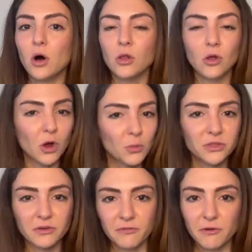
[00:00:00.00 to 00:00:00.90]
along
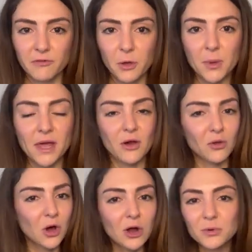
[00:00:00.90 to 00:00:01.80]
with the fulfillment,
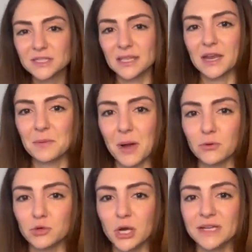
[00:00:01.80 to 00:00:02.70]
along with setting
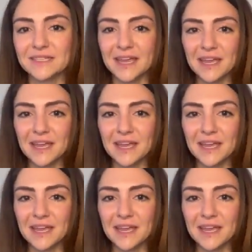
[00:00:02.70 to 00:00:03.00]
boundaries,